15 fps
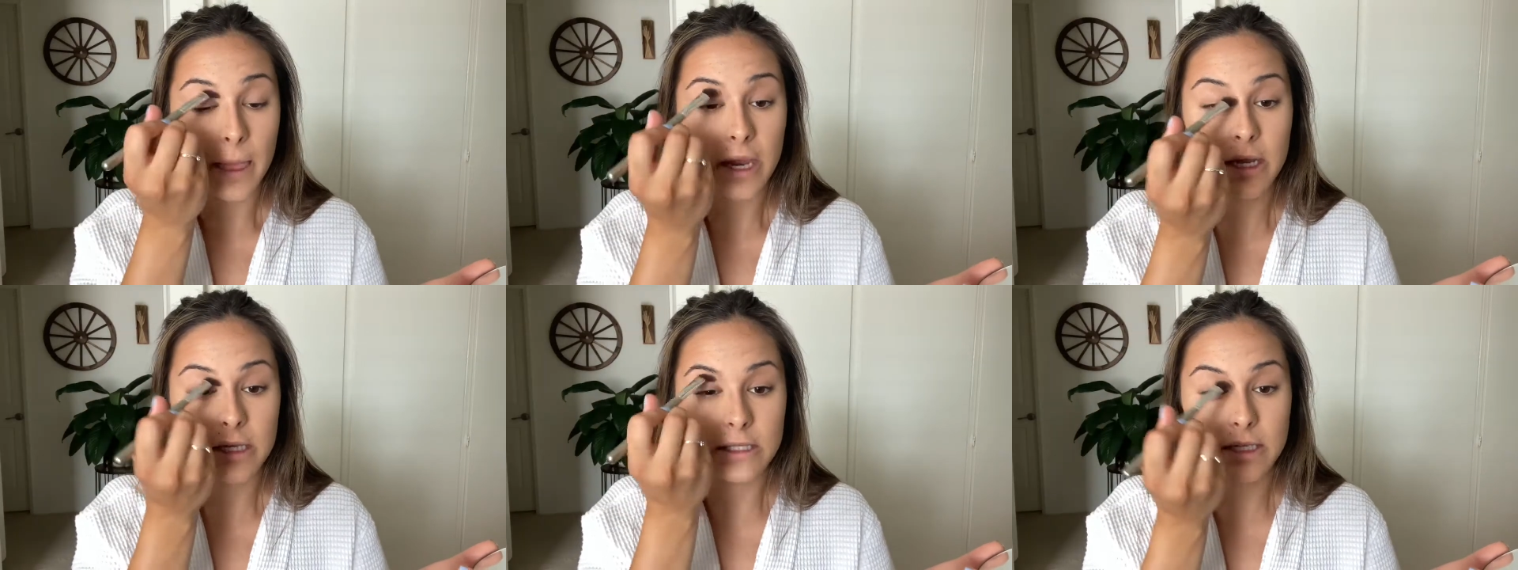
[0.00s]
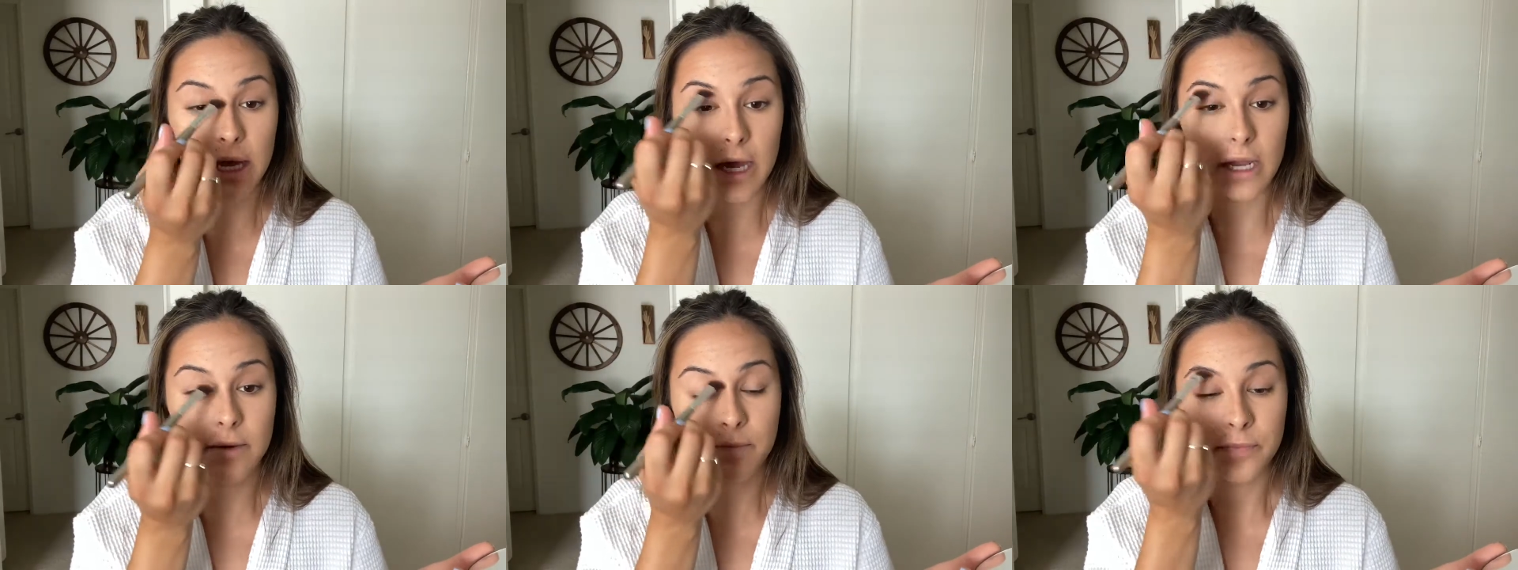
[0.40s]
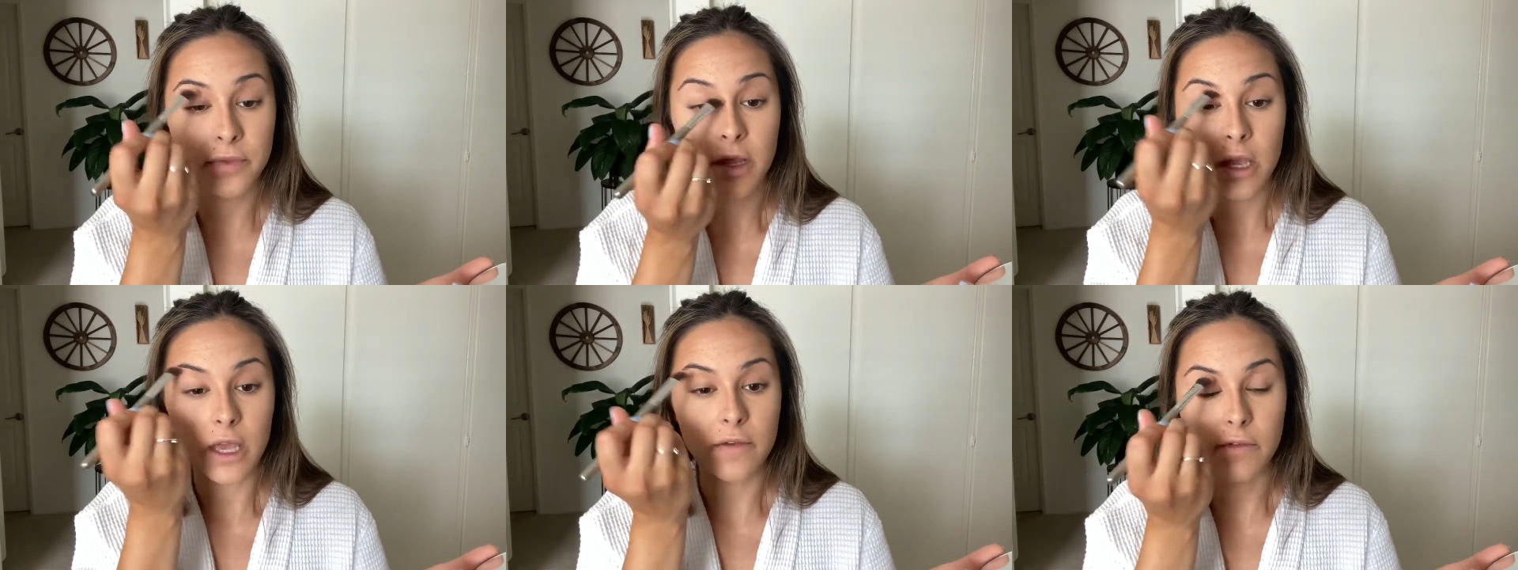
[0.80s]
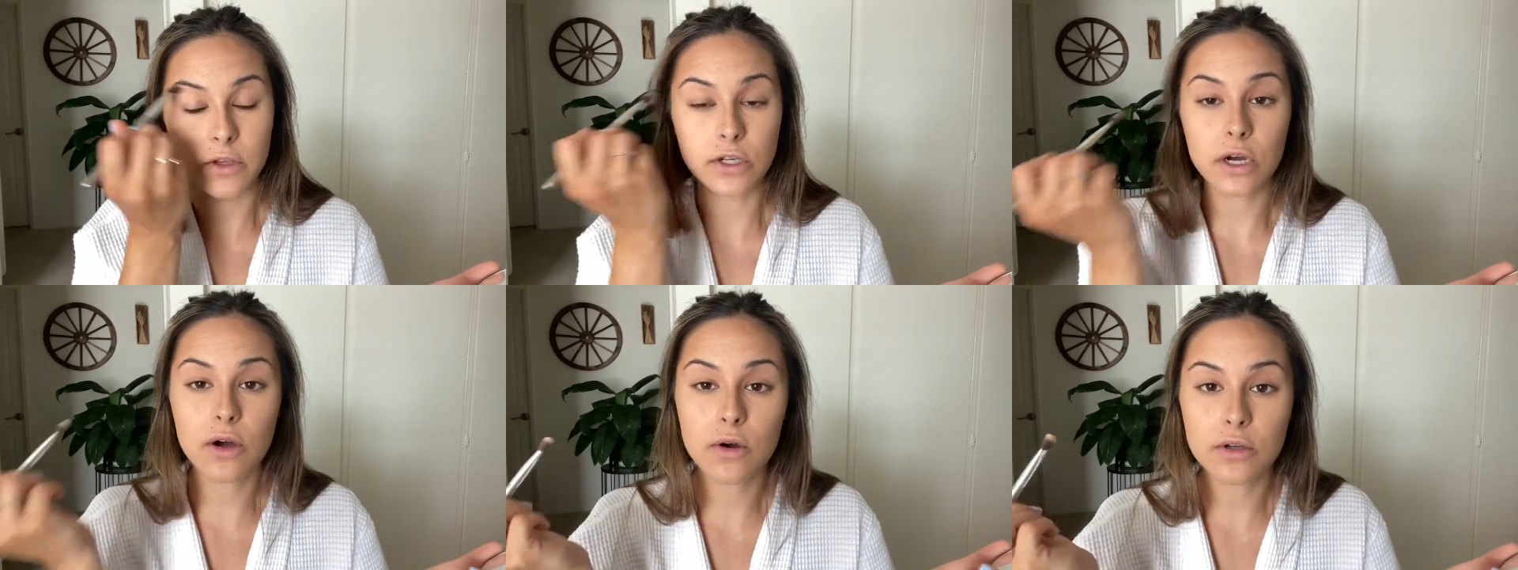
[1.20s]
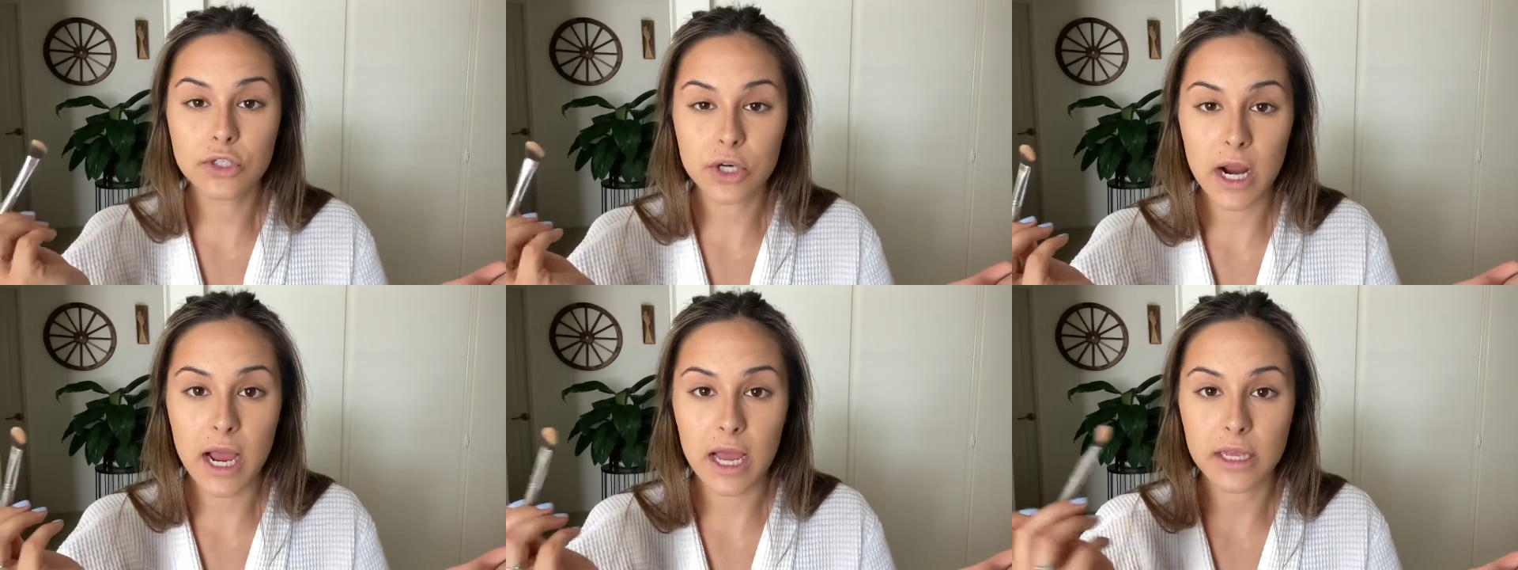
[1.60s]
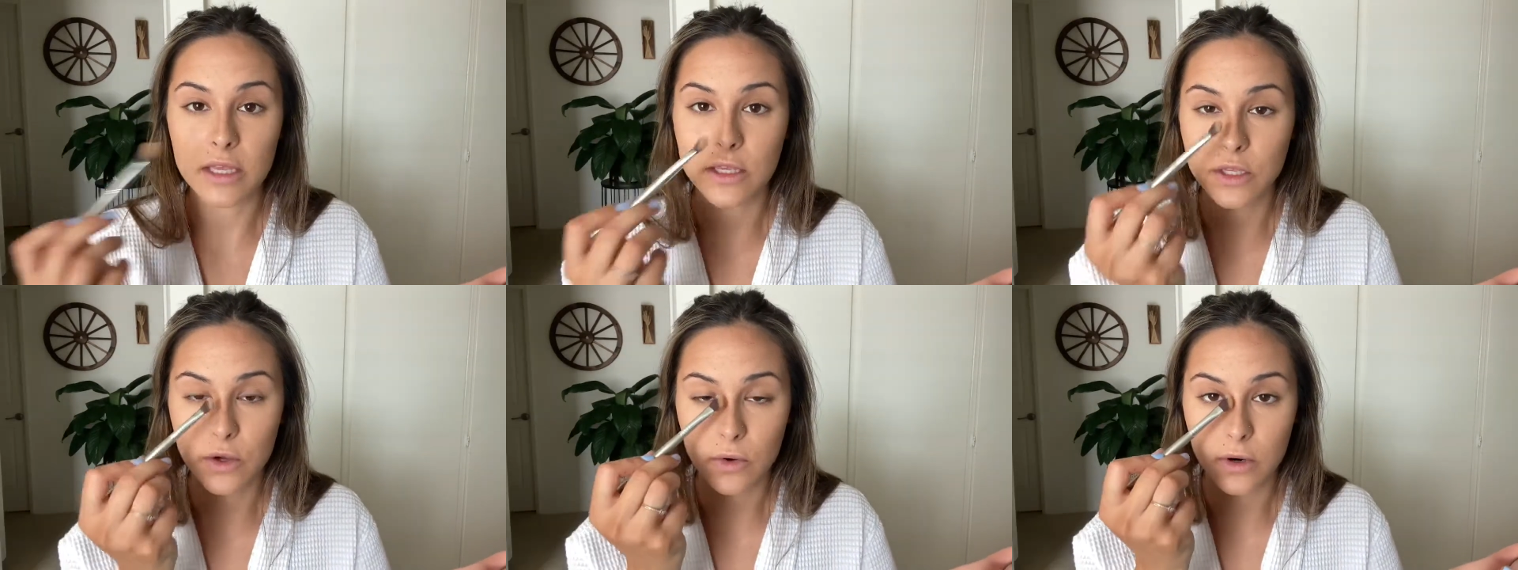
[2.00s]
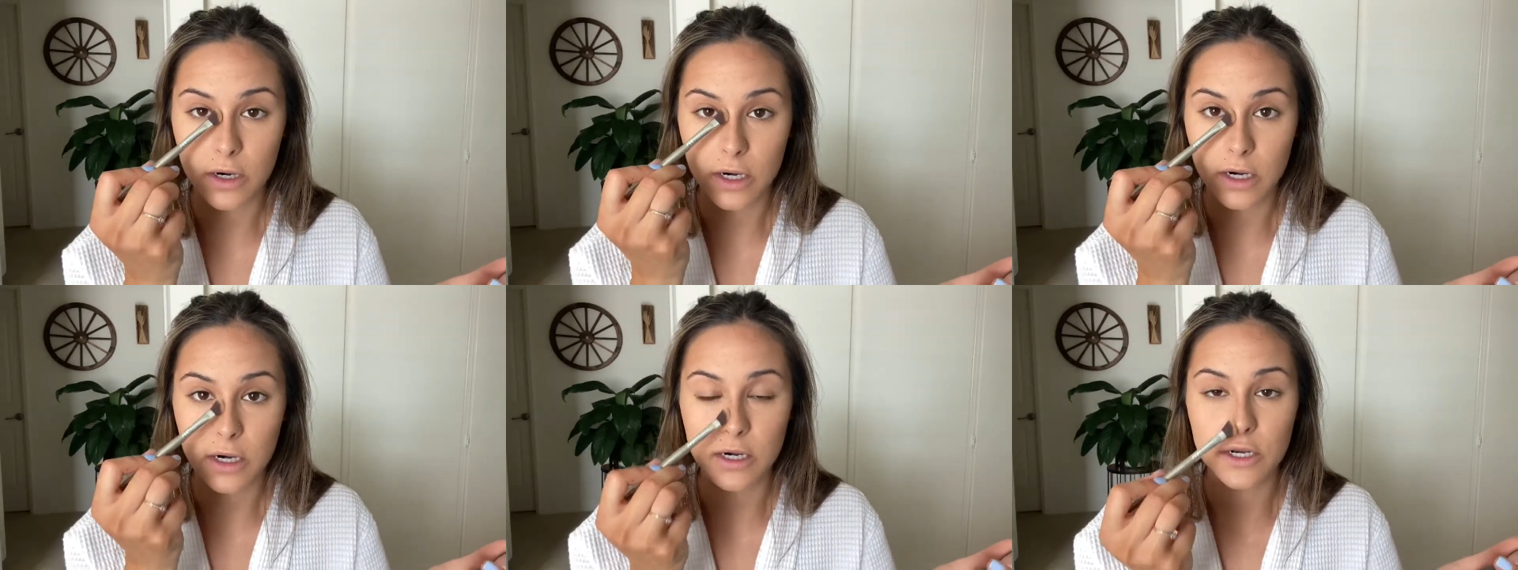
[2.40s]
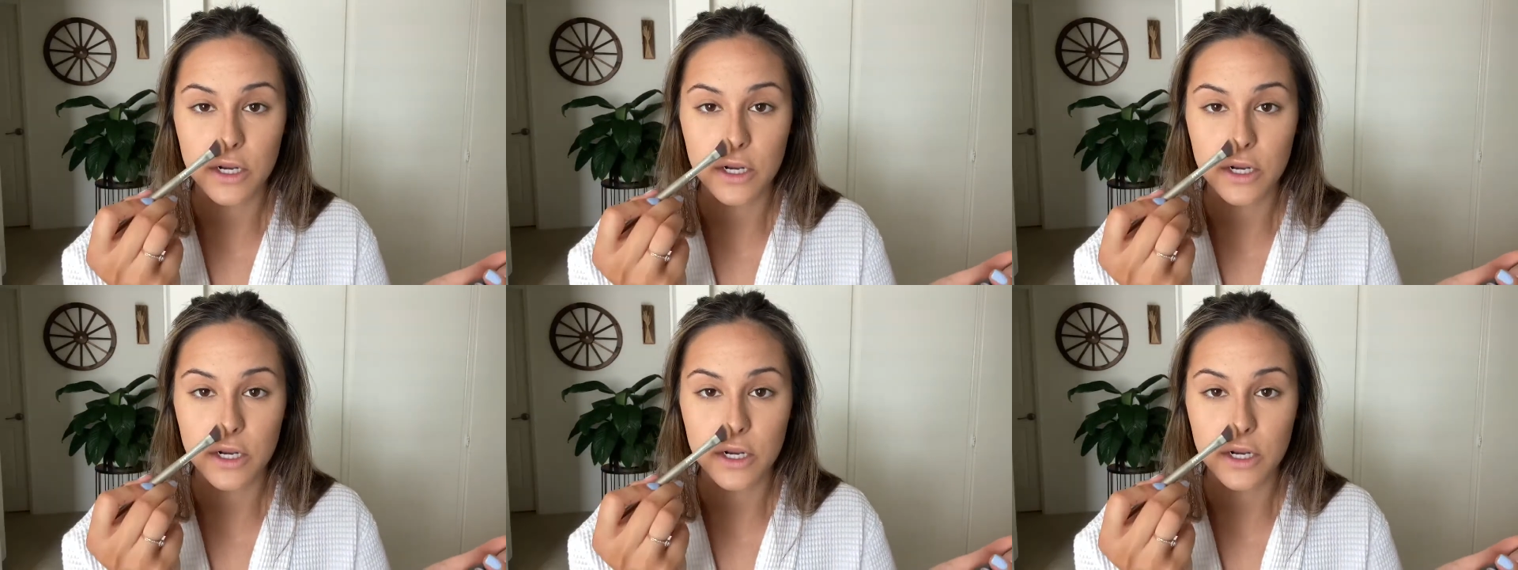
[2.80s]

He said, if you don't drag your